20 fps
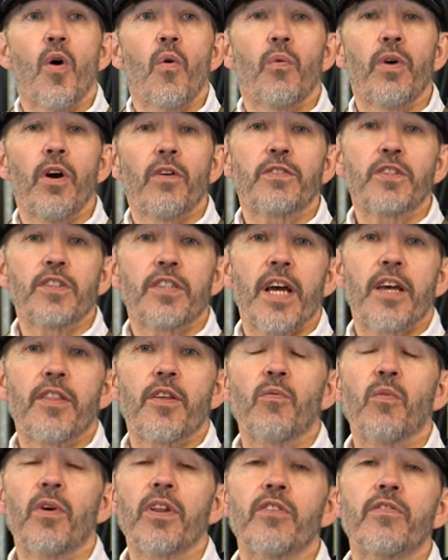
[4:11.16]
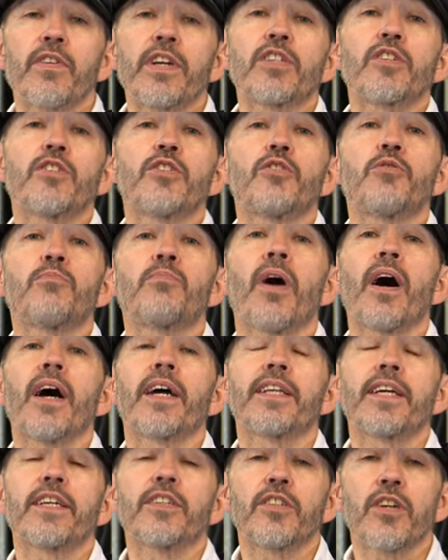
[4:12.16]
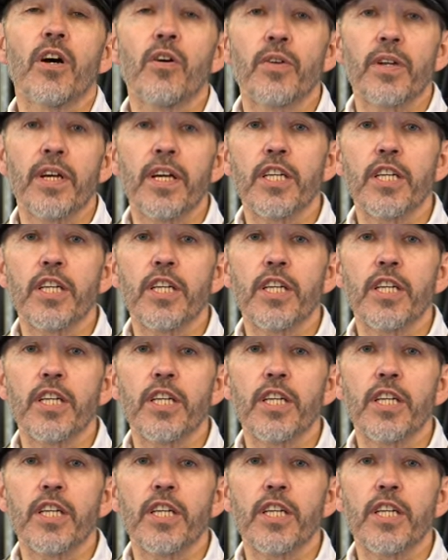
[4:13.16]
we often say that one of the reasons you buy a Daytona